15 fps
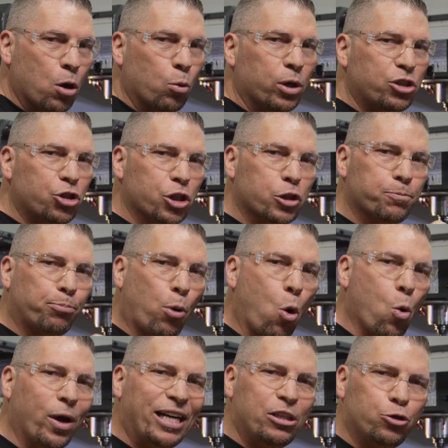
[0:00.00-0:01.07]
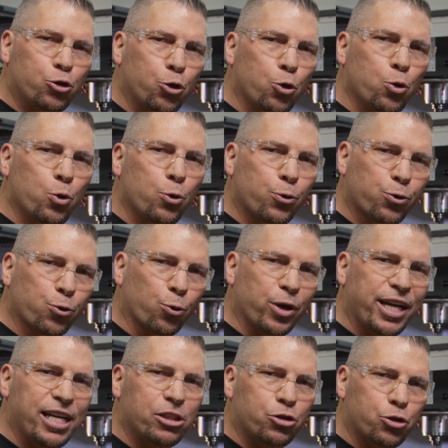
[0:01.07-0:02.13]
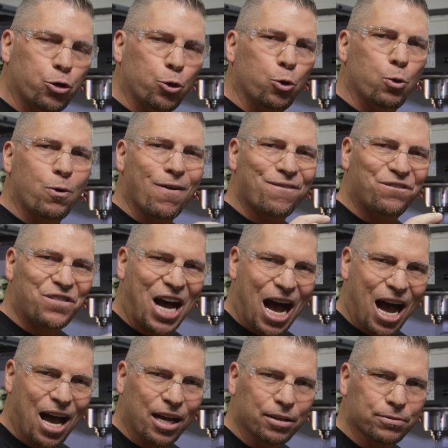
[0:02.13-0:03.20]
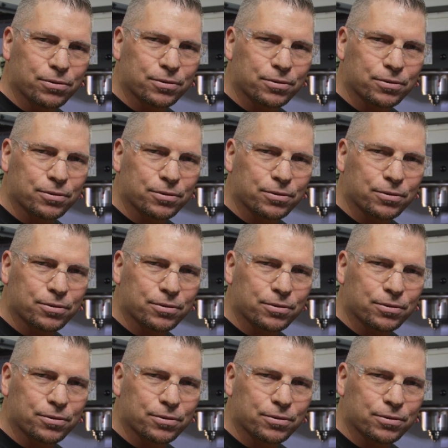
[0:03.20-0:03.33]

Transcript: which is 0.2325,